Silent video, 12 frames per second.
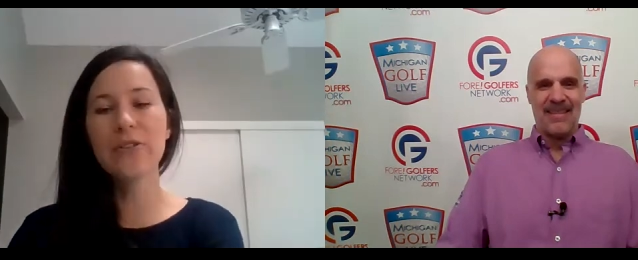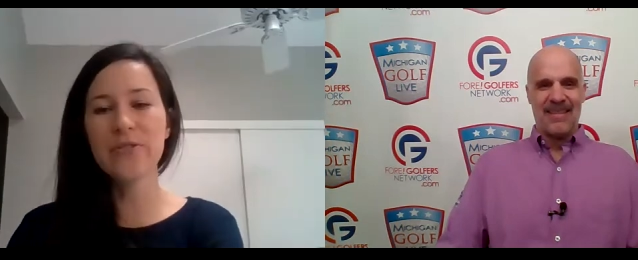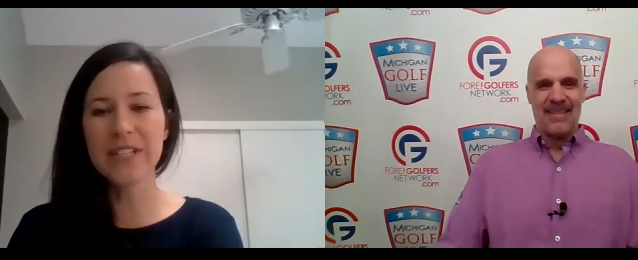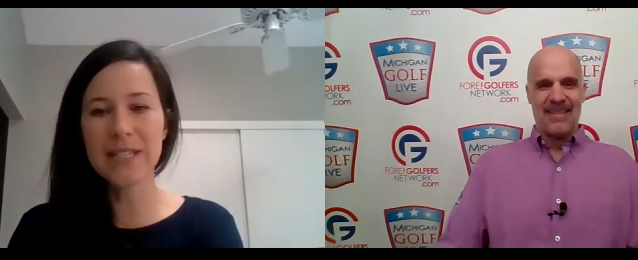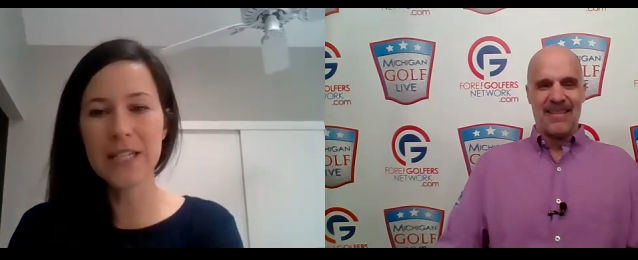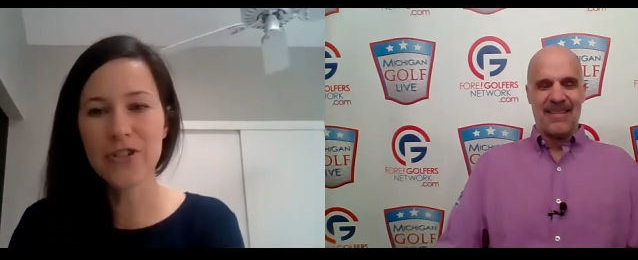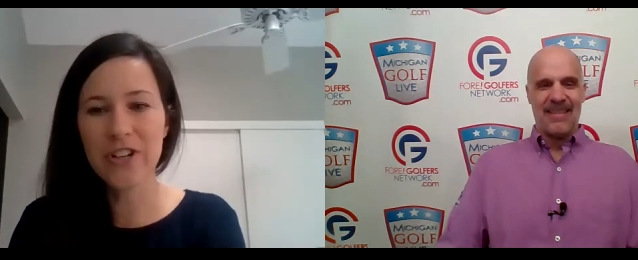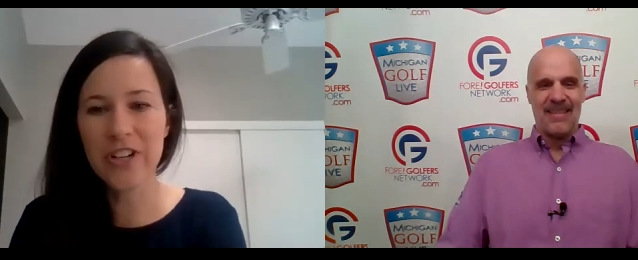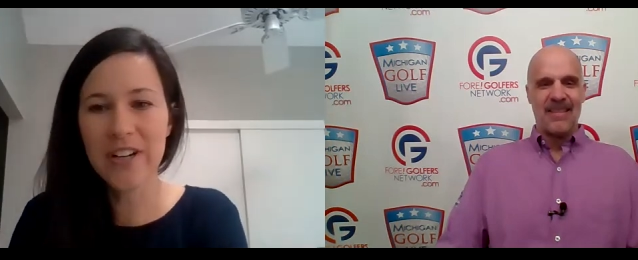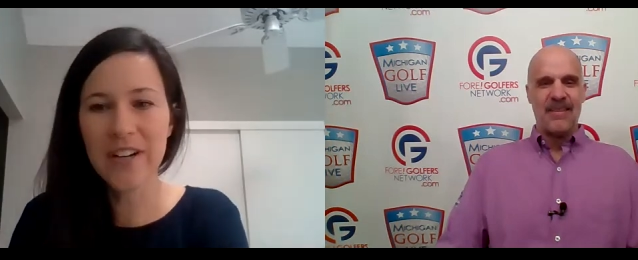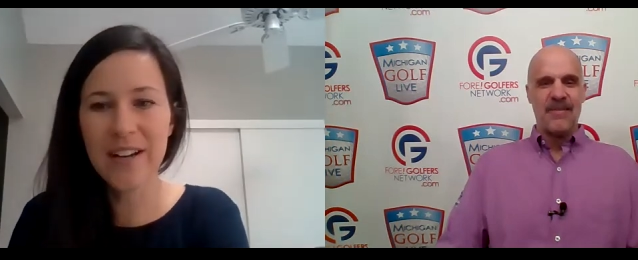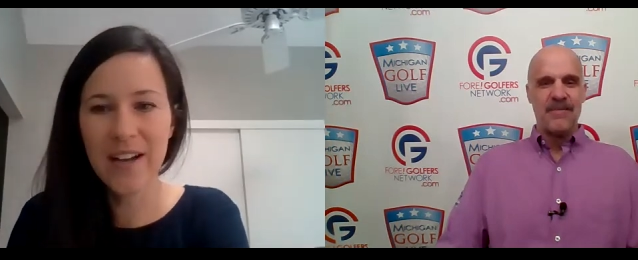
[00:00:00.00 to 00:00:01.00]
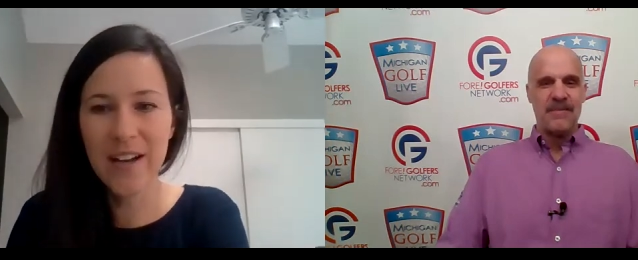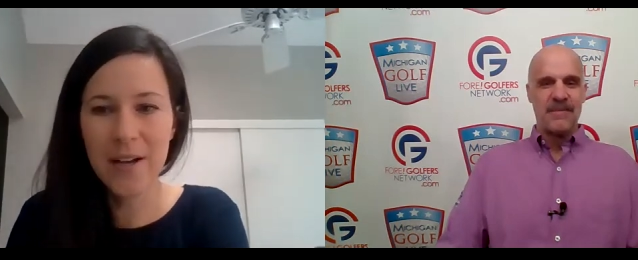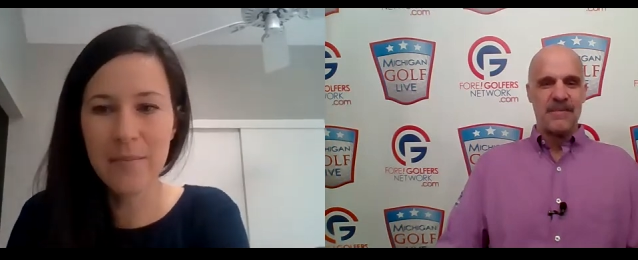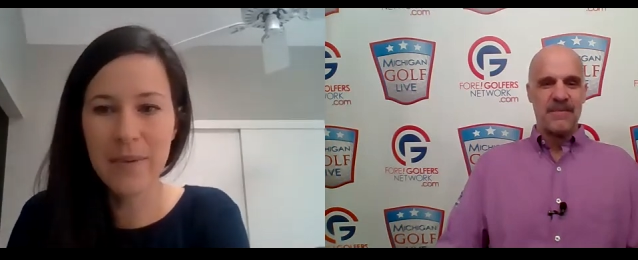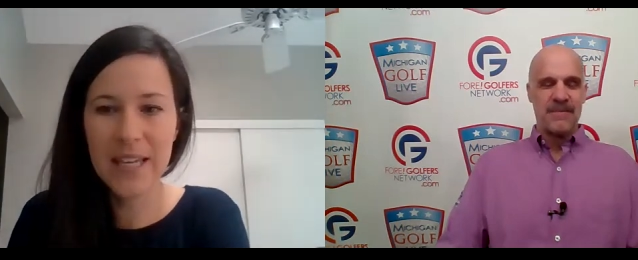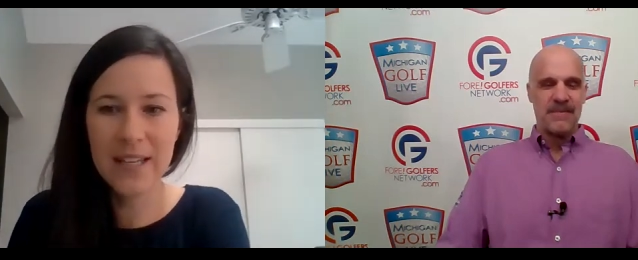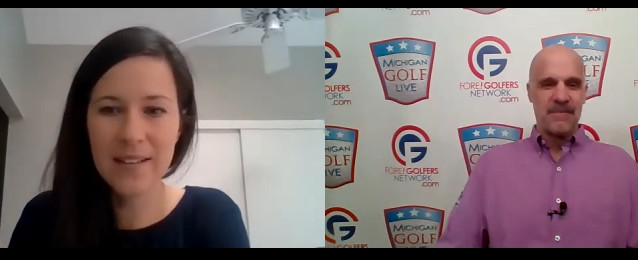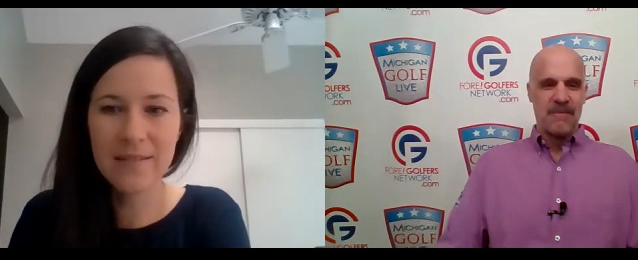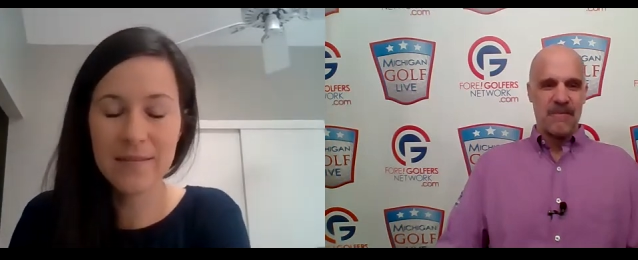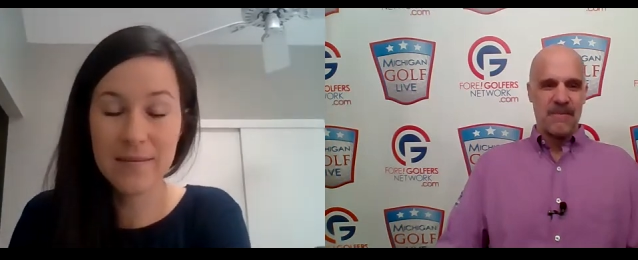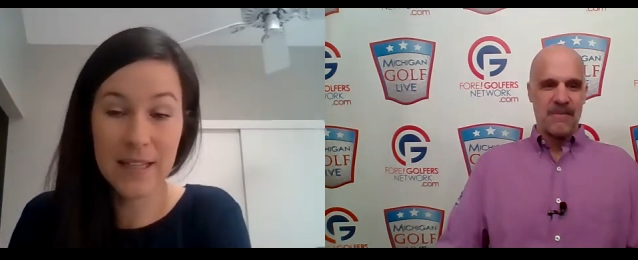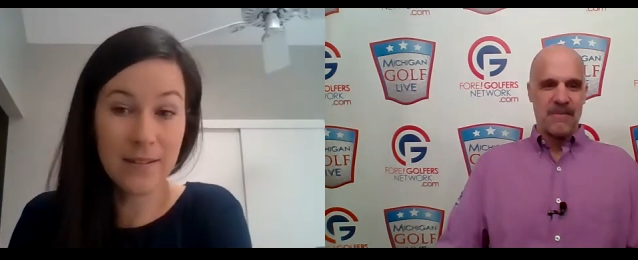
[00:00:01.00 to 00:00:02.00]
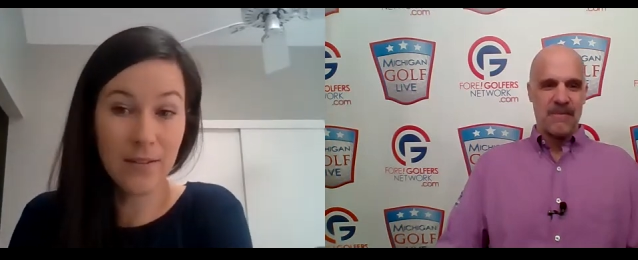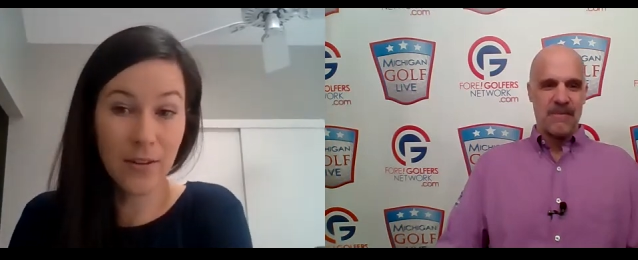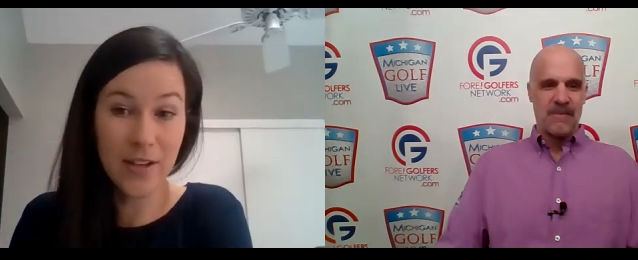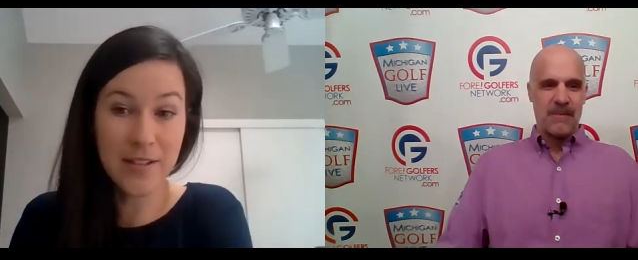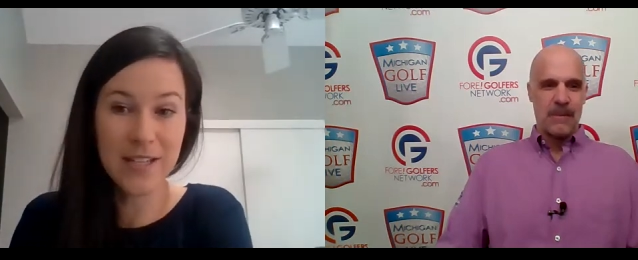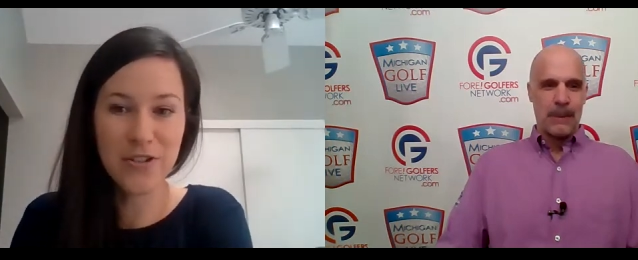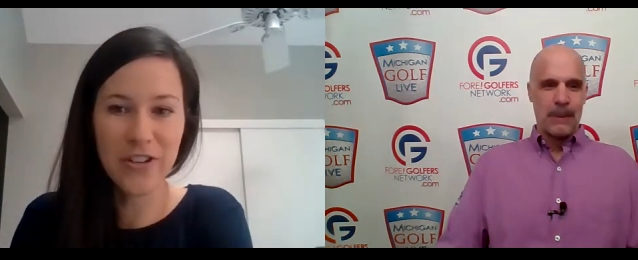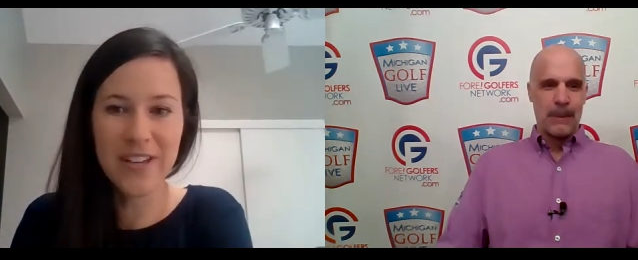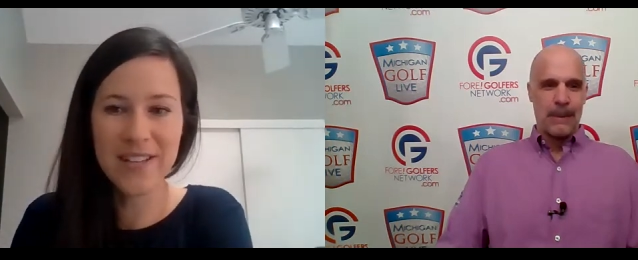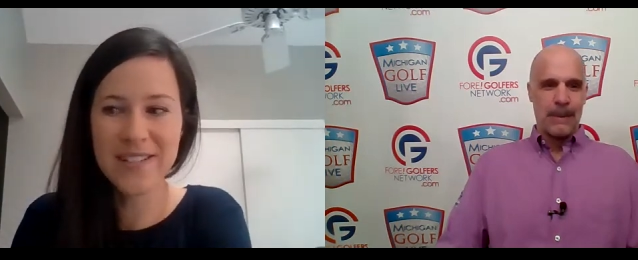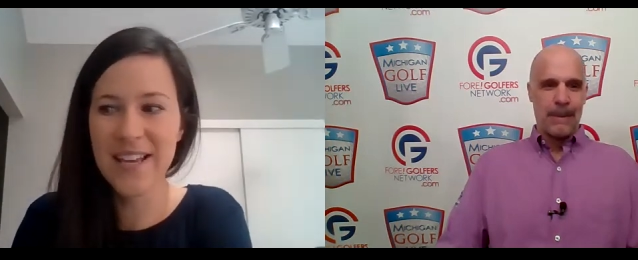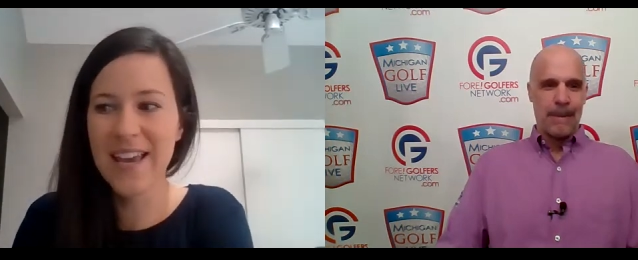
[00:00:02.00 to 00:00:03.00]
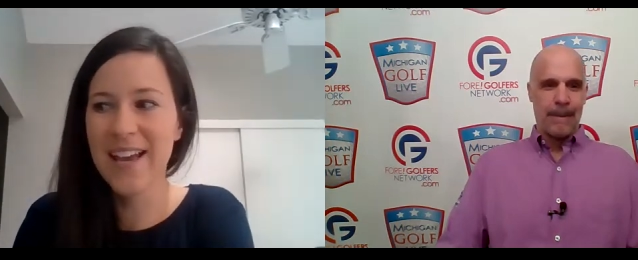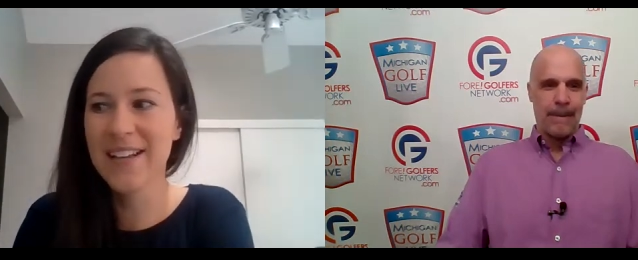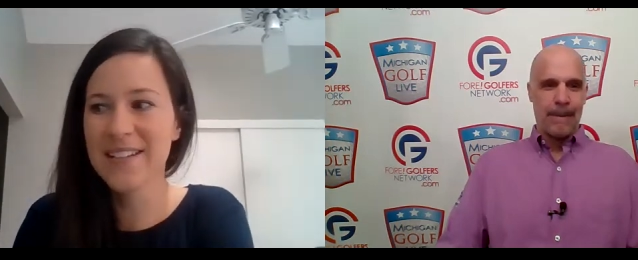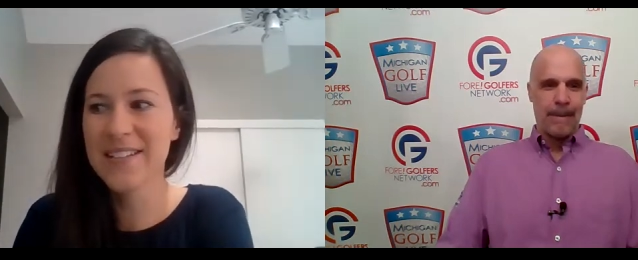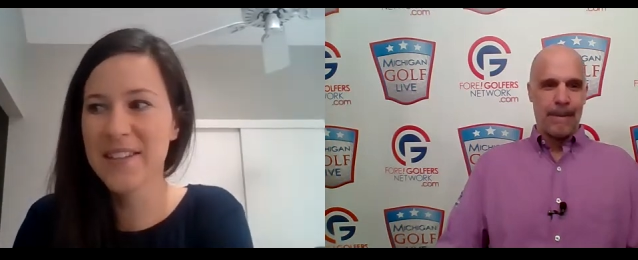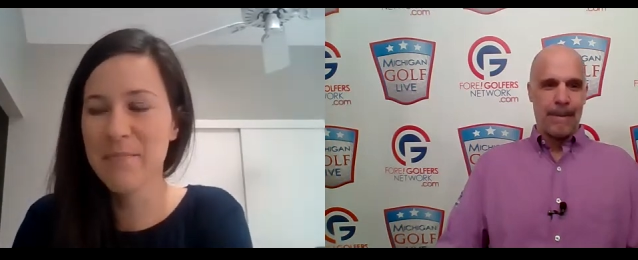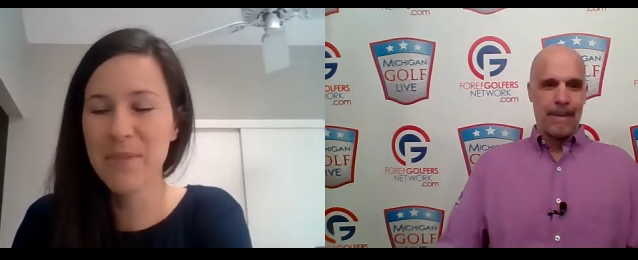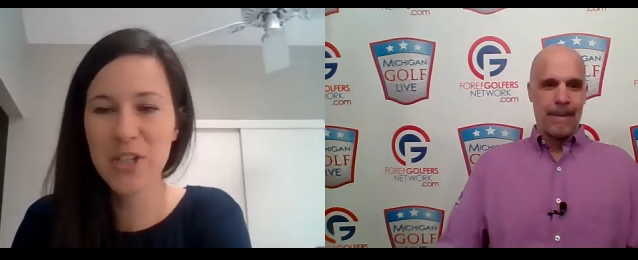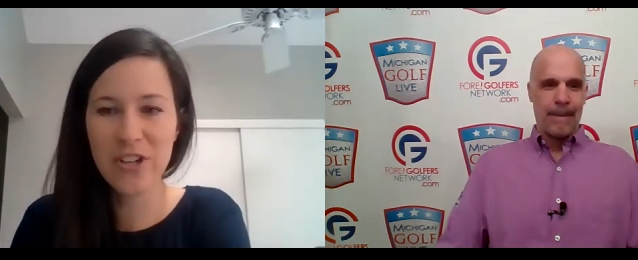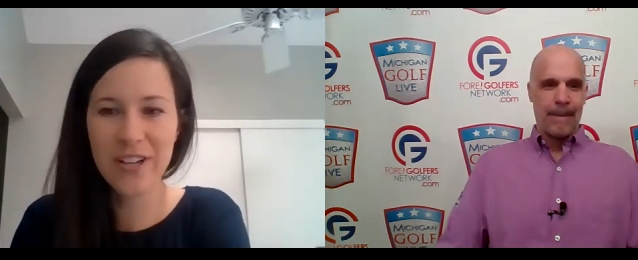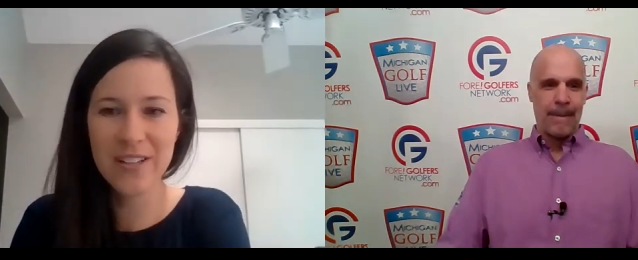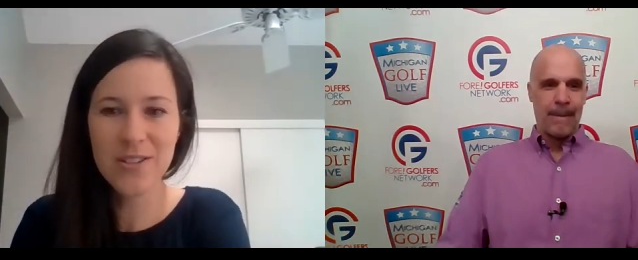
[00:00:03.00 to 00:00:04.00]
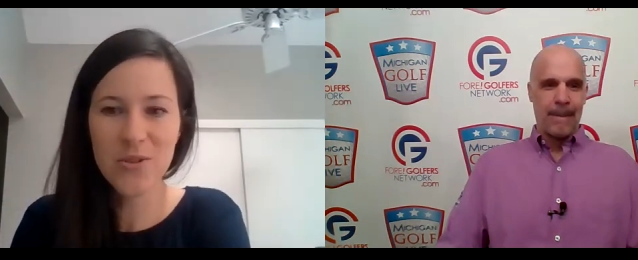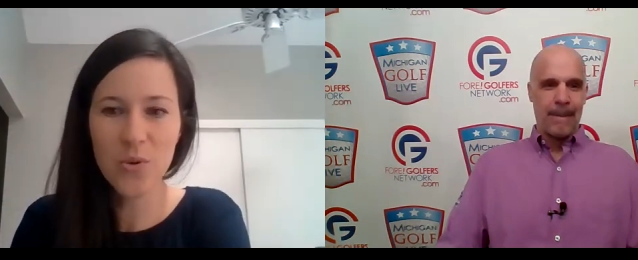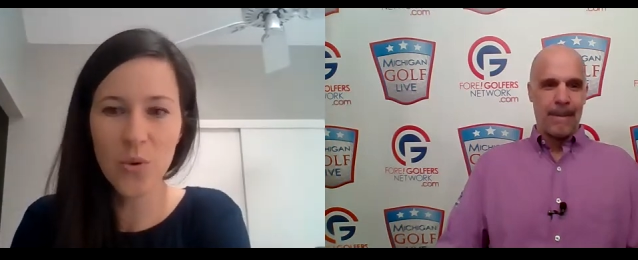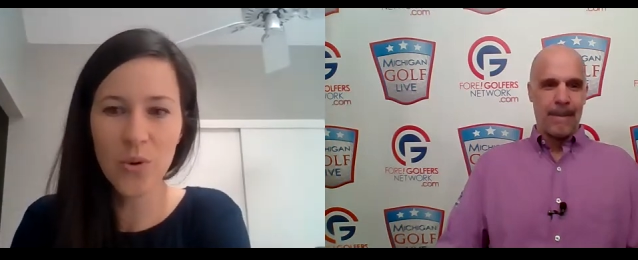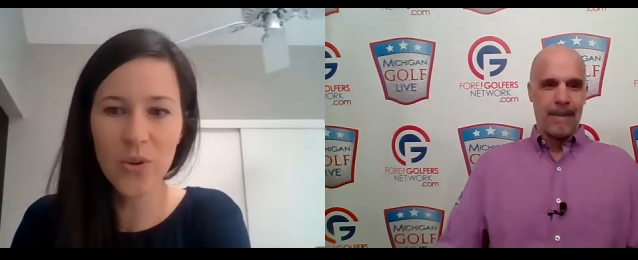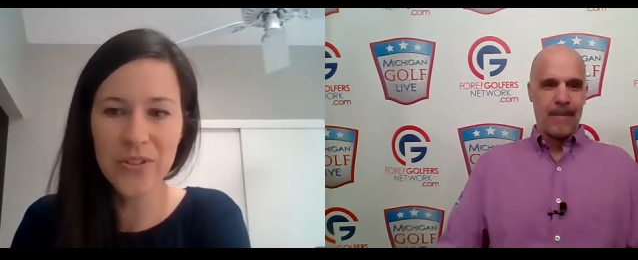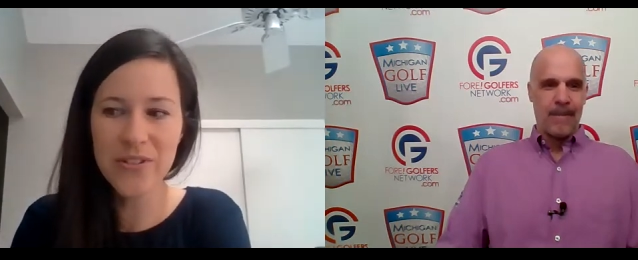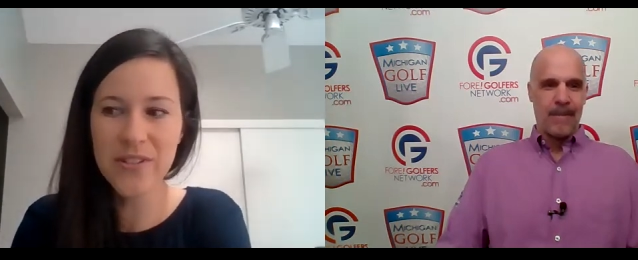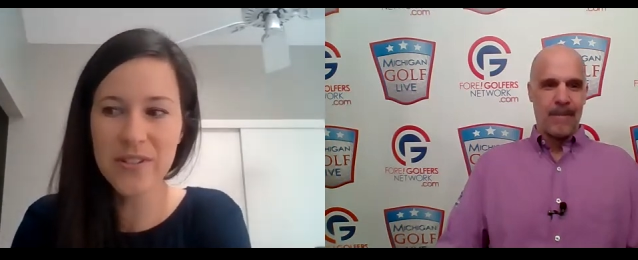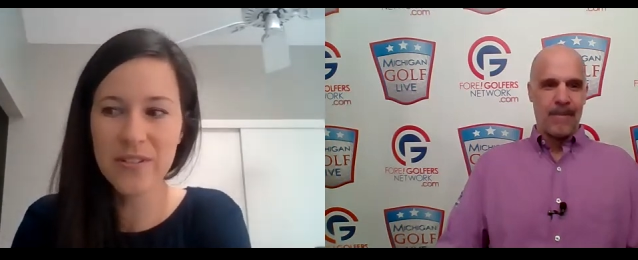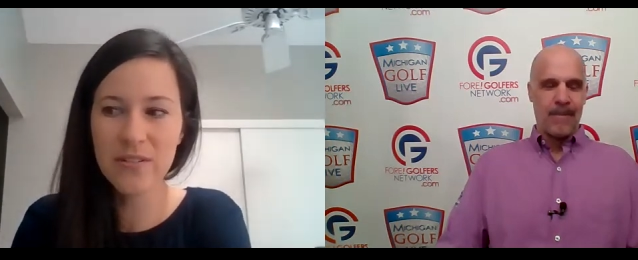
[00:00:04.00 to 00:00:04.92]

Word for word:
Speaker 1: who's a teacher um, in Los Angeles, and the Michigan schools